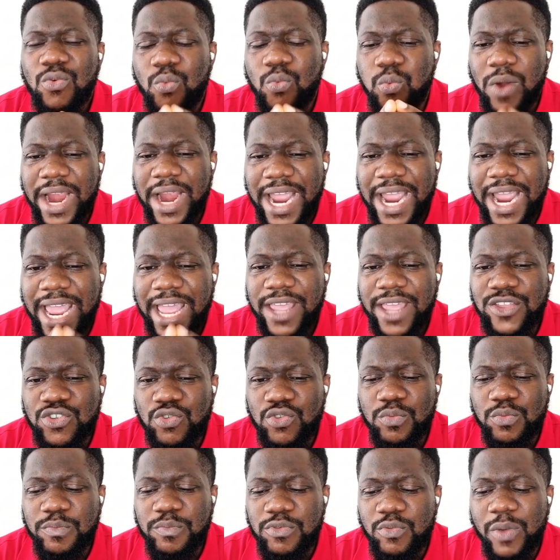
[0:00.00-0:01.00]
where
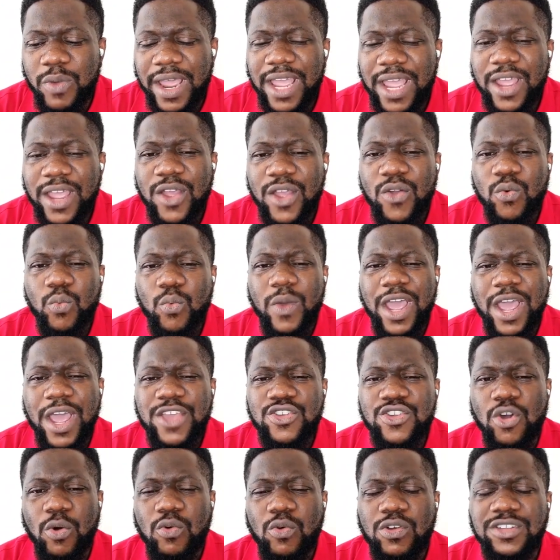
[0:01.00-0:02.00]
you where
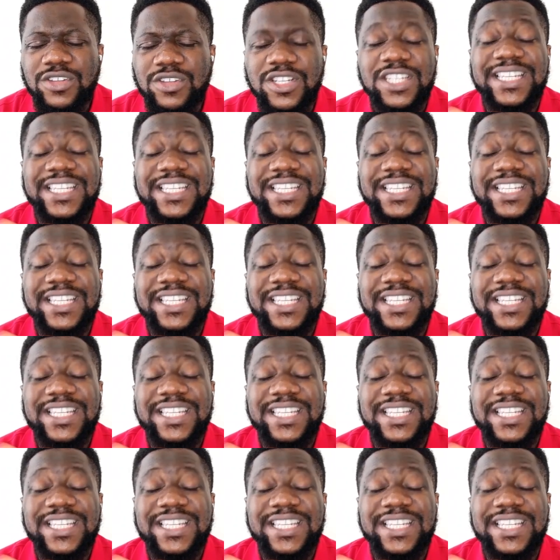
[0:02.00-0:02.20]
where your